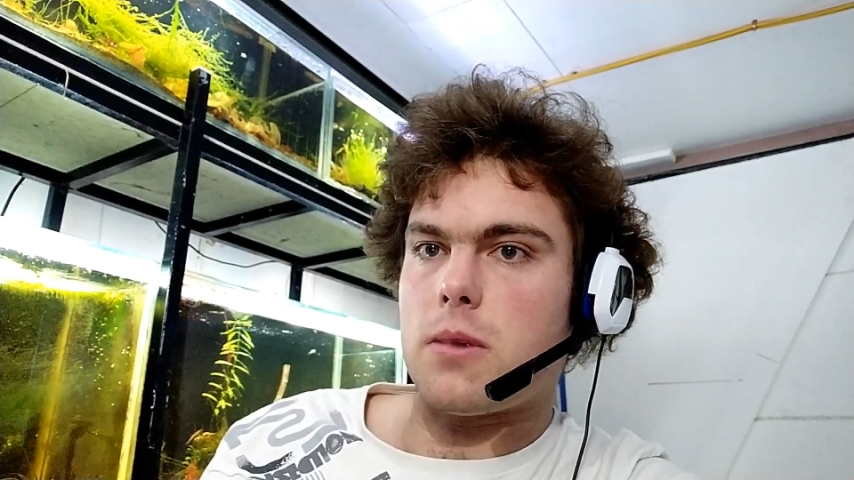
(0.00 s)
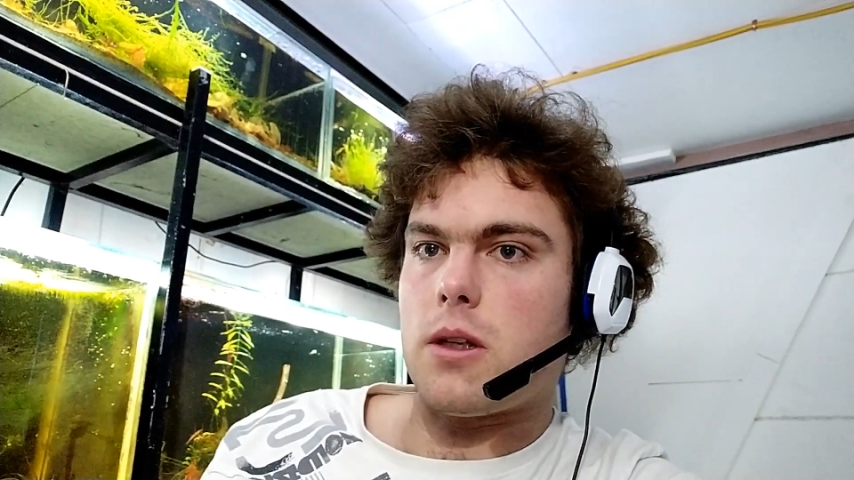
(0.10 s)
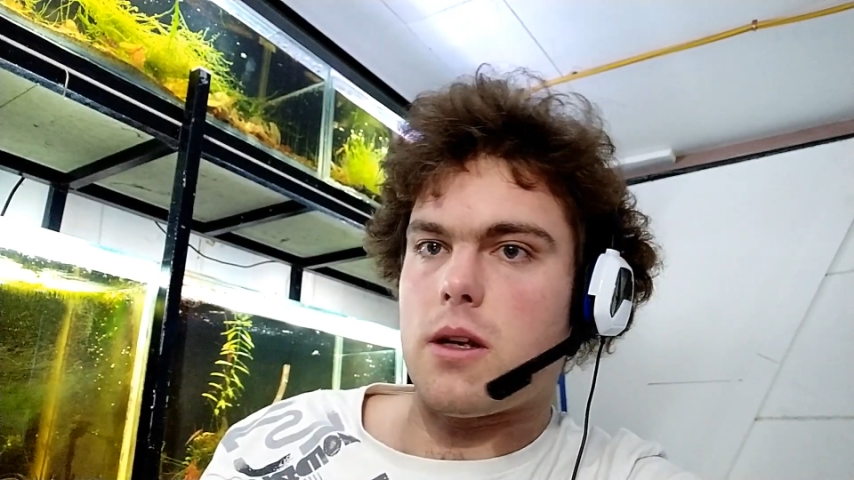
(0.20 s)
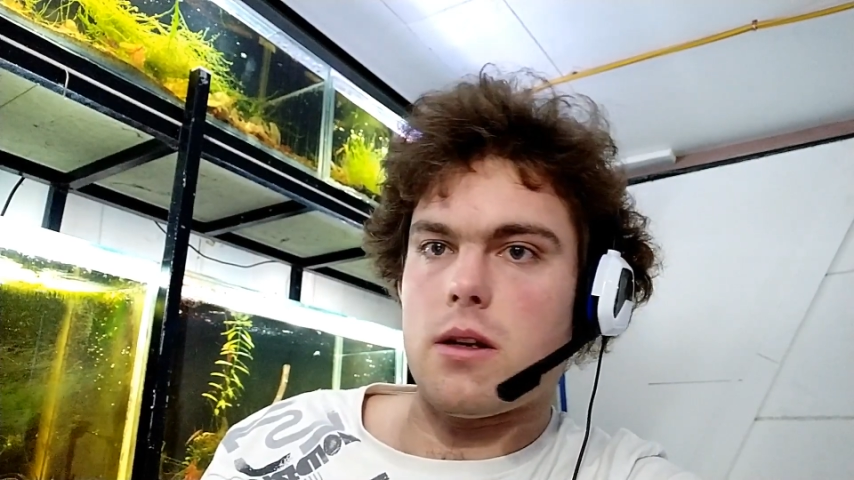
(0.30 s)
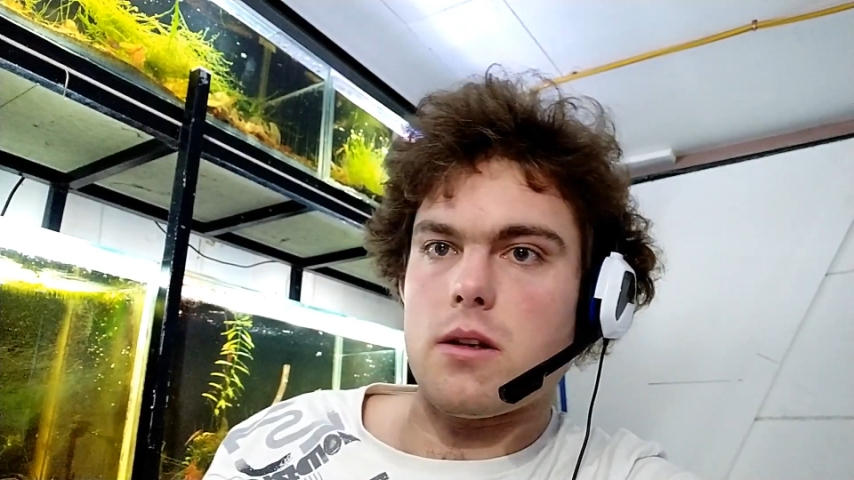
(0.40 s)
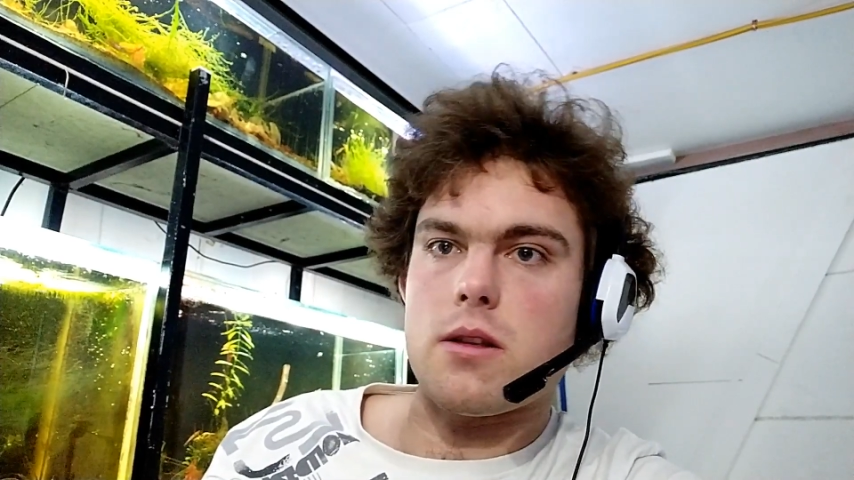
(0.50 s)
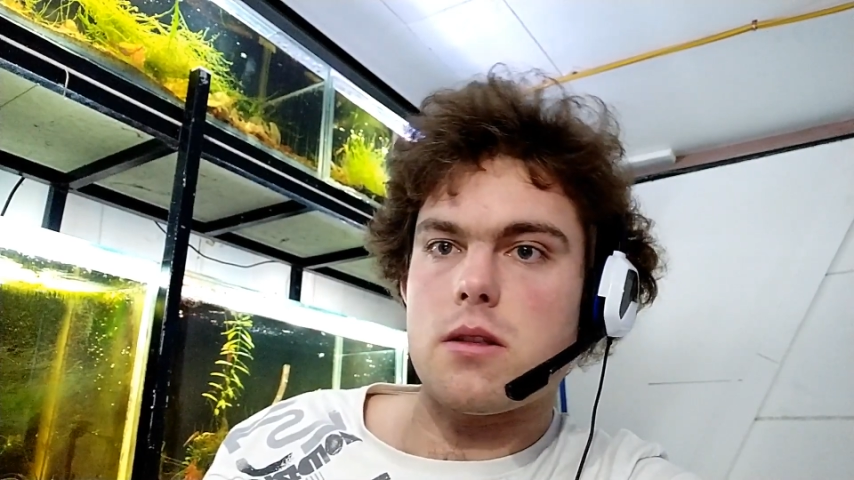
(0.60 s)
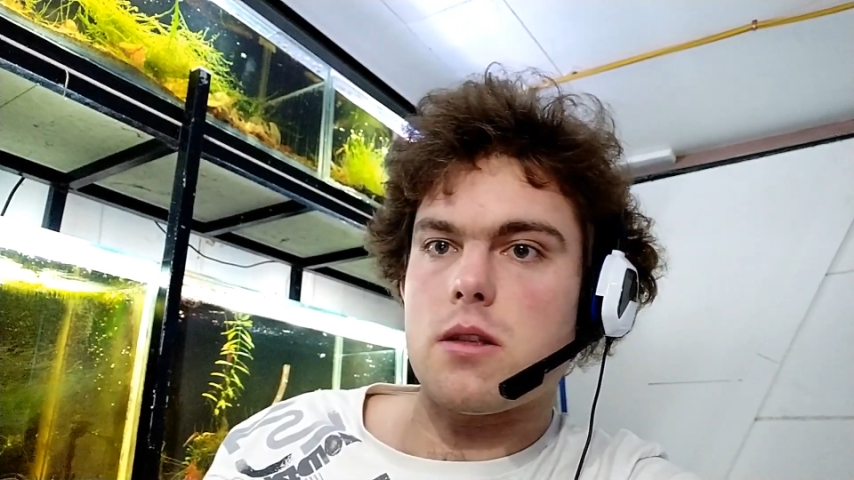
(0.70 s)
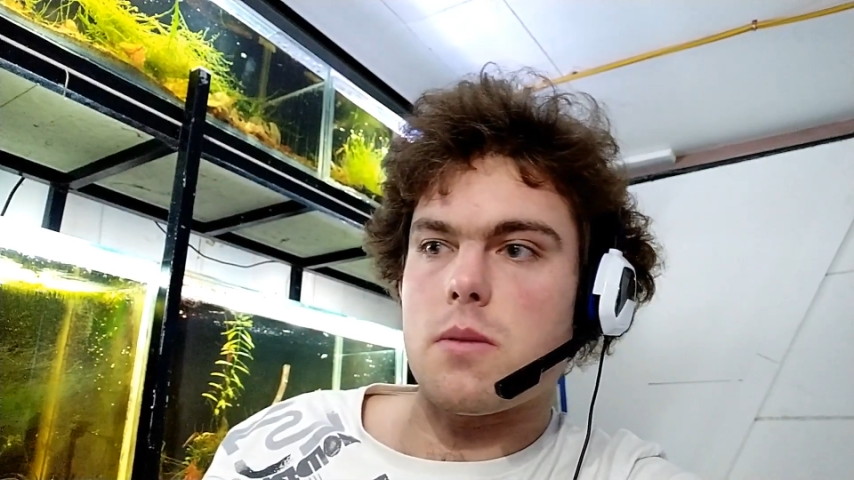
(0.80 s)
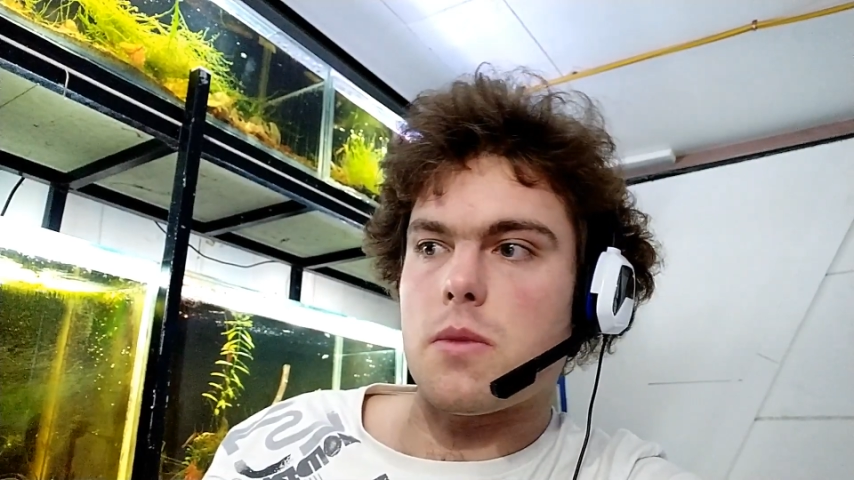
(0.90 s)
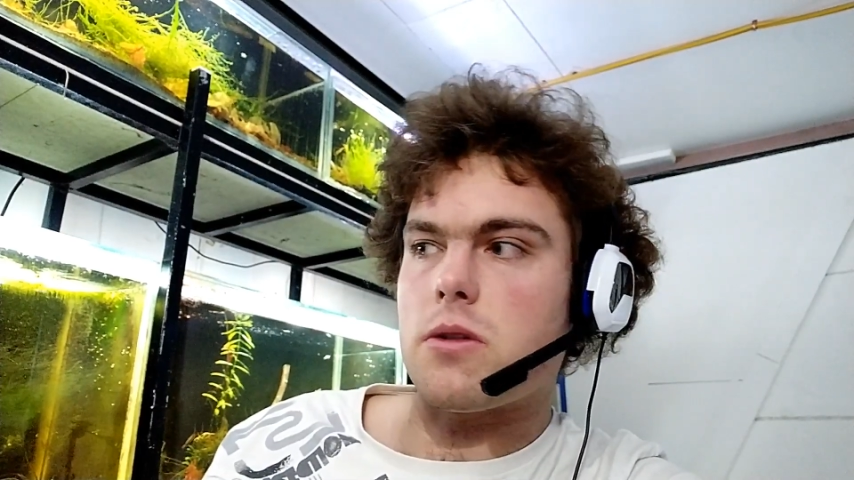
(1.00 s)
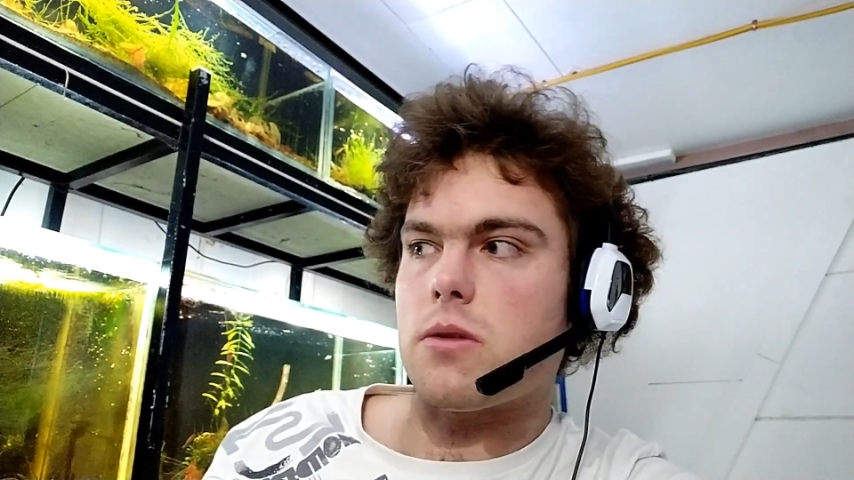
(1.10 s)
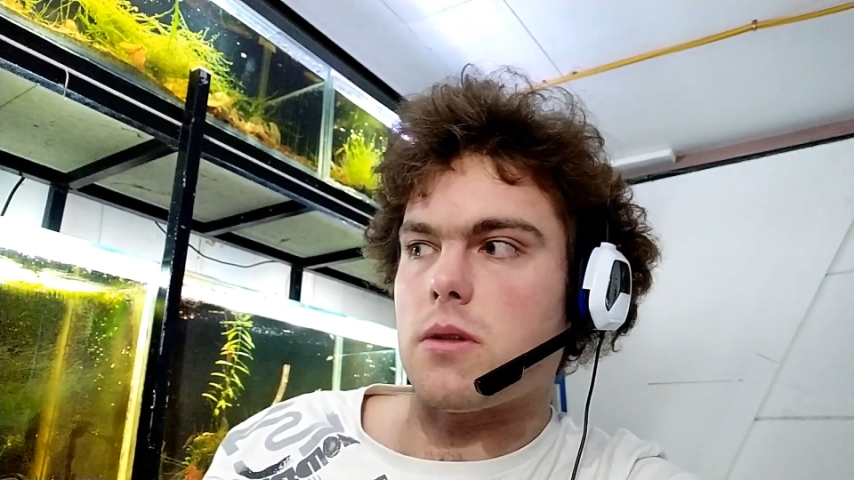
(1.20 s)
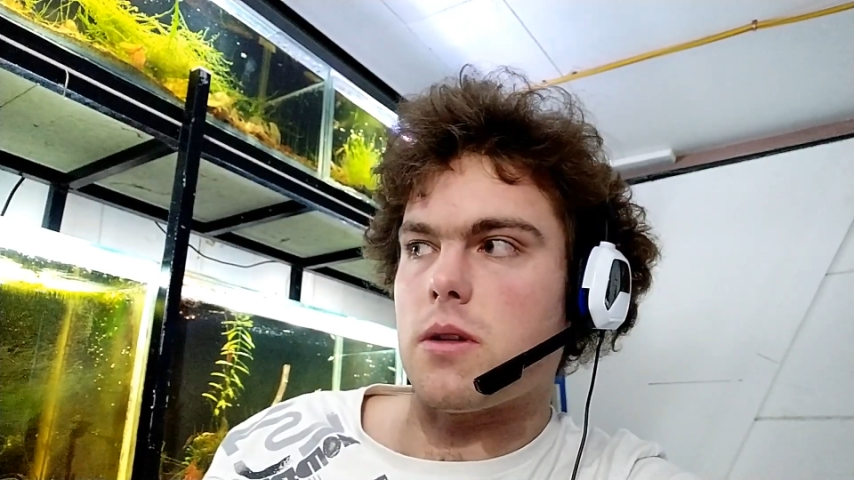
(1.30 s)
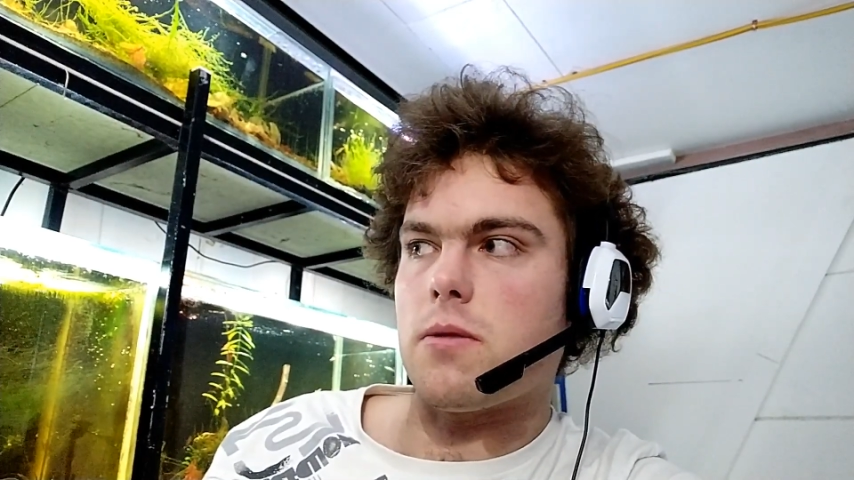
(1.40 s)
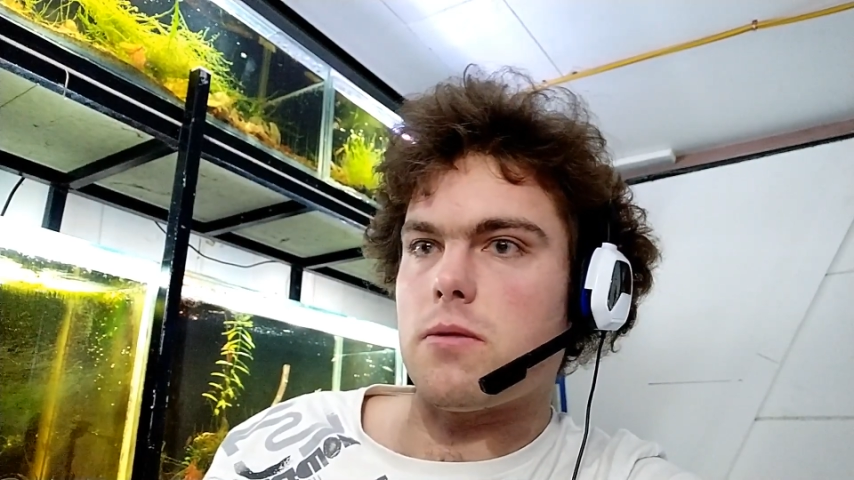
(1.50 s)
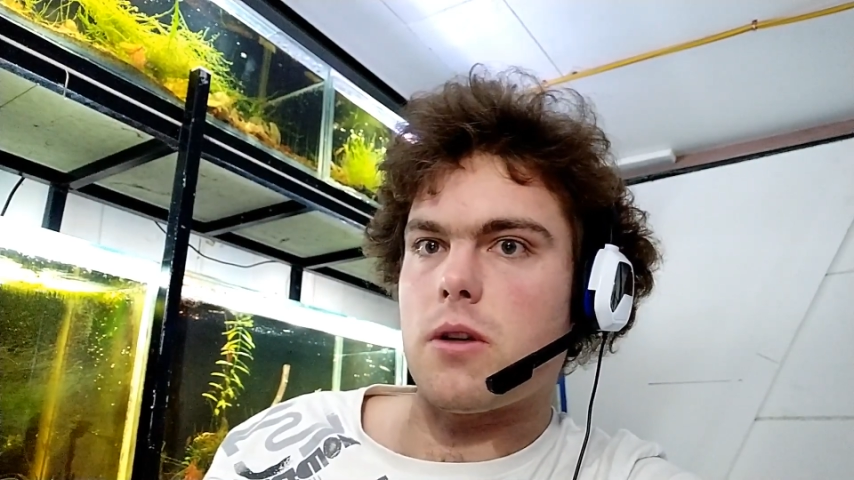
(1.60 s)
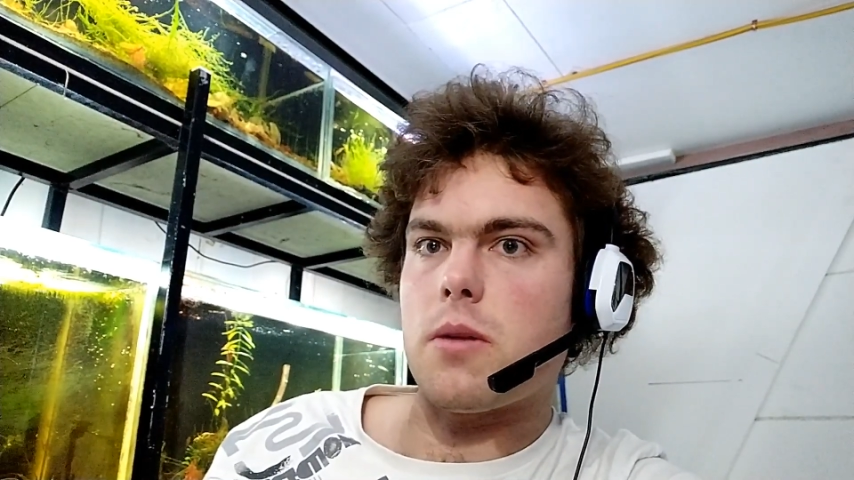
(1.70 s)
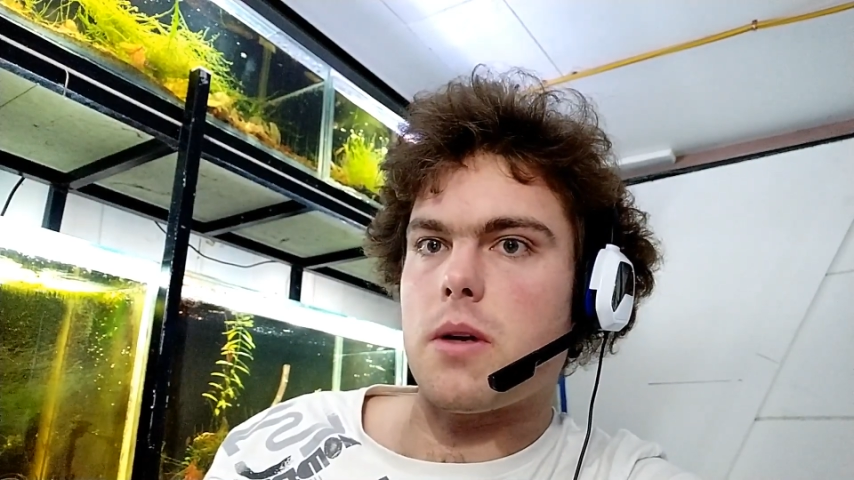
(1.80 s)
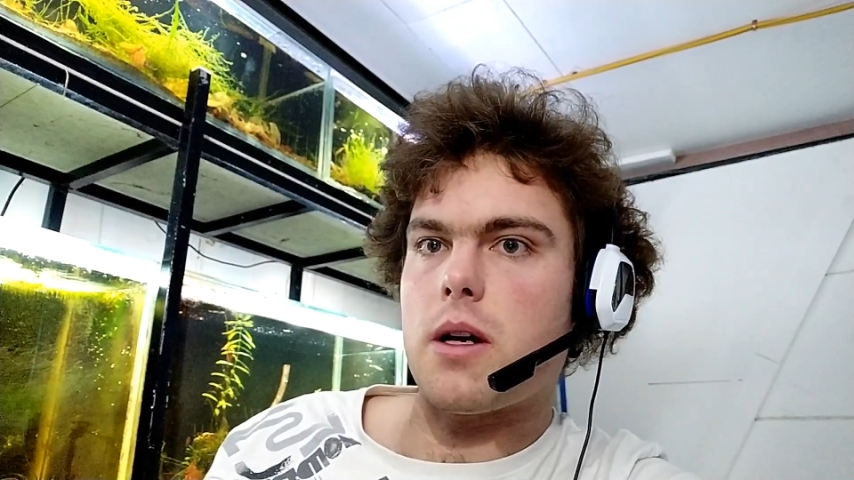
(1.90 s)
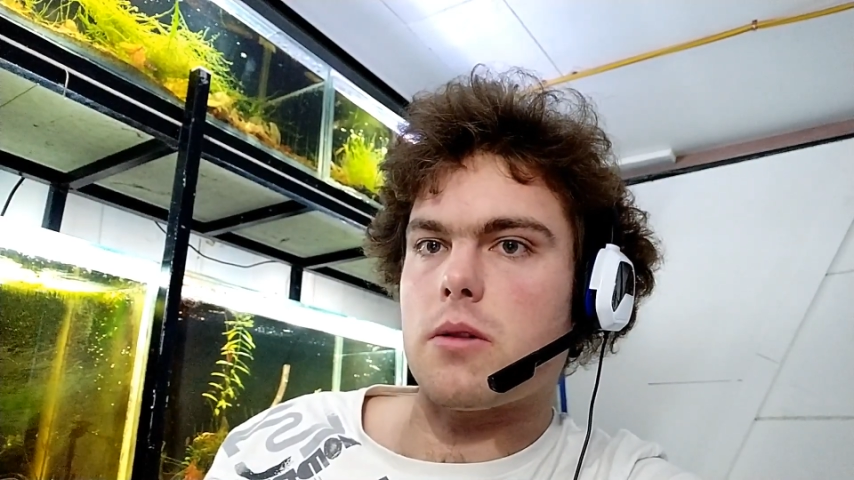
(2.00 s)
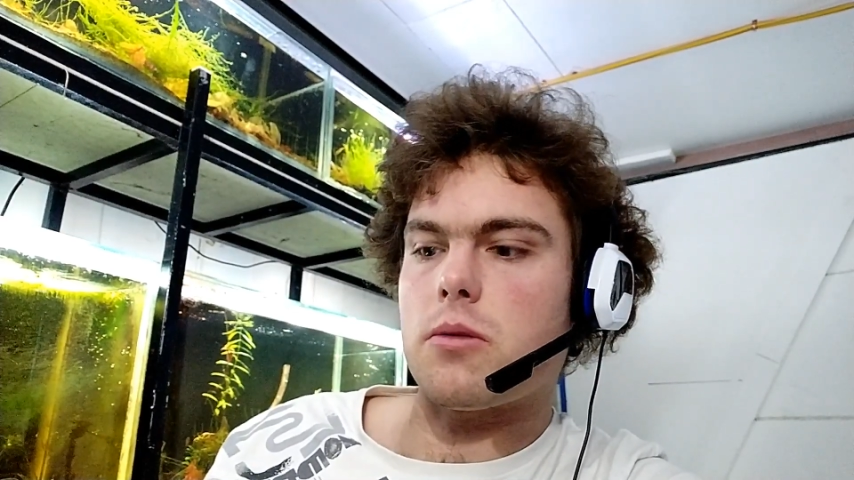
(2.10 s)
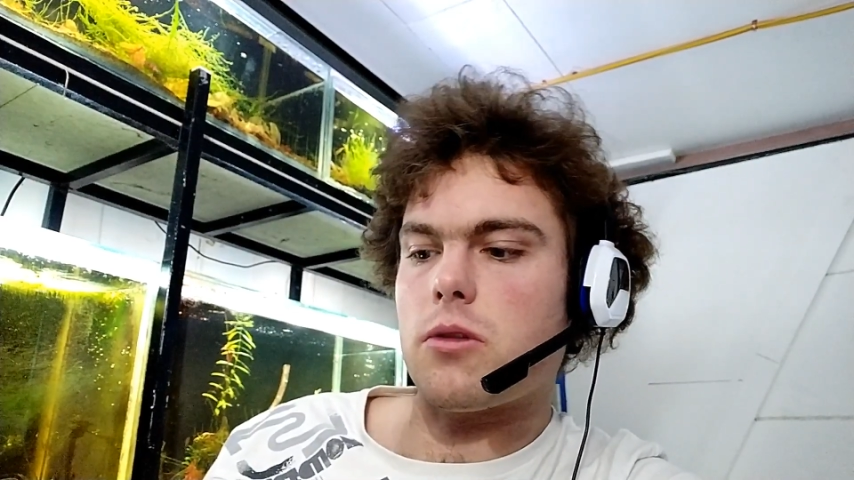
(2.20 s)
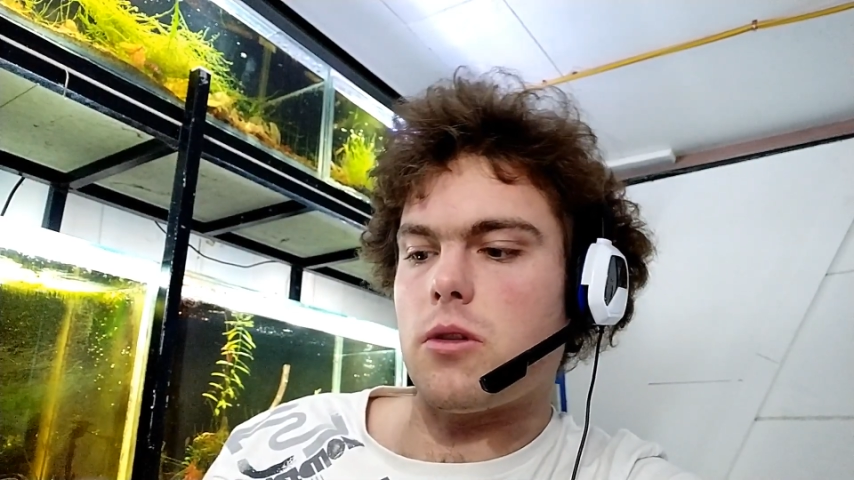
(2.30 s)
clean out any sediment or any floating particles,